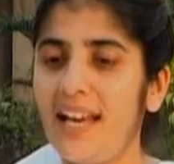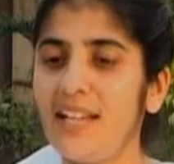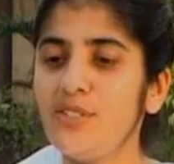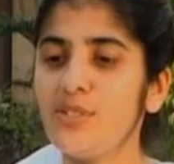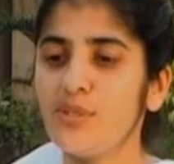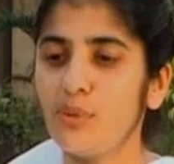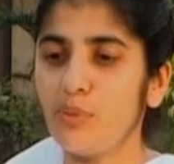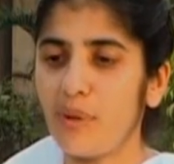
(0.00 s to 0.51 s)
And
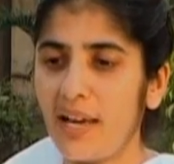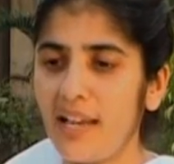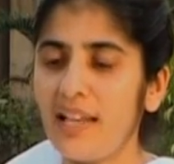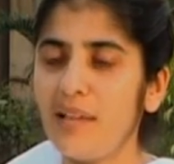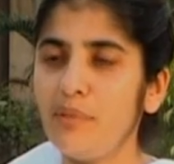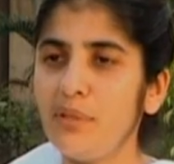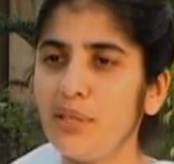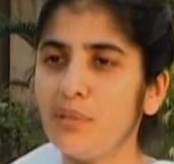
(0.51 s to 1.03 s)
so while
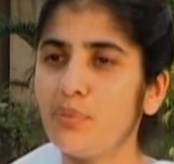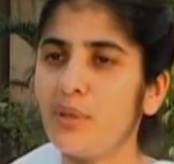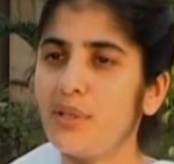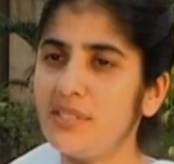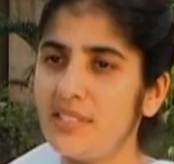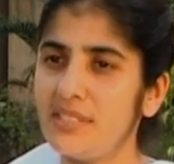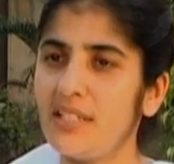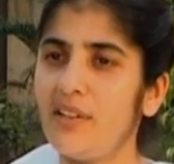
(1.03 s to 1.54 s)
I'm in the
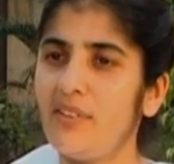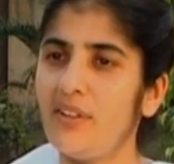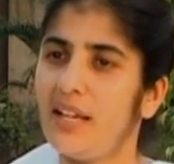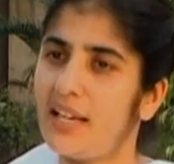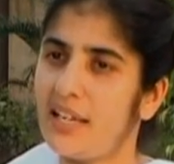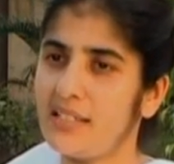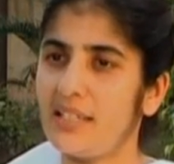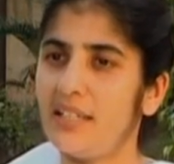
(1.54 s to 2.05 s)
process, I
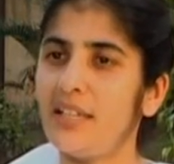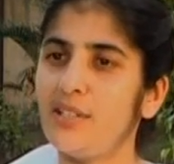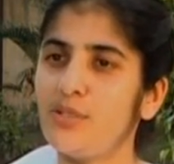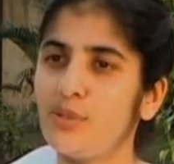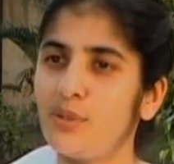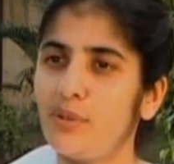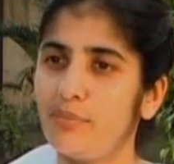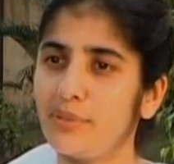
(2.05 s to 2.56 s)
realize and I
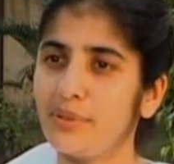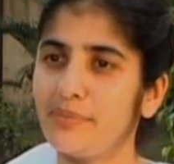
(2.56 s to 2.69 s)
stop.